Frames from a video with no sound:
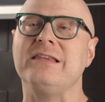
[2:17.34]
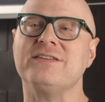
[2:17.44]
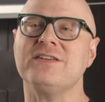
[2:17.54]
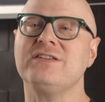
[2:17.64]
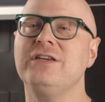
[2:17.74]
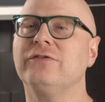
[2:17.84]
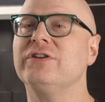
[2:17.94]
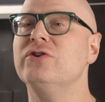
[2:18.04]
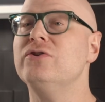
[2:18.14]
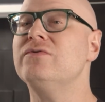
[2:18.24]
This has
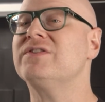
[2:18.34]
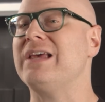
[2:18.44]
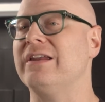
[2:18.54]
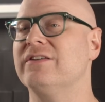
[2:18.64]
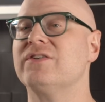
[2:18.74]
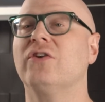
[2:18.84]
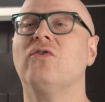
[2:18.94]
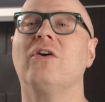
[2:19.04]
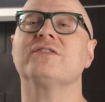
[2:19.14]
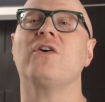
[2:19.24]
yielded new settings
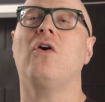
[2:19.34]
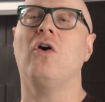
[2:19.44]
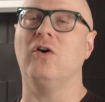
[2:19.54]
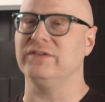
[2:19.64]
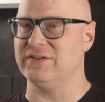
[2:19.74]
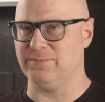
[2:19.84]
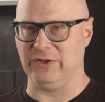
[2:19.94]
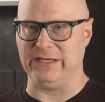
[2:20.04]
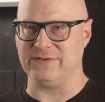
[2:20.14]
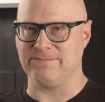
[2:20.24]
across all
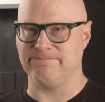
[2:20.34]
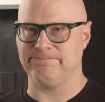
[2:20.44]
displays.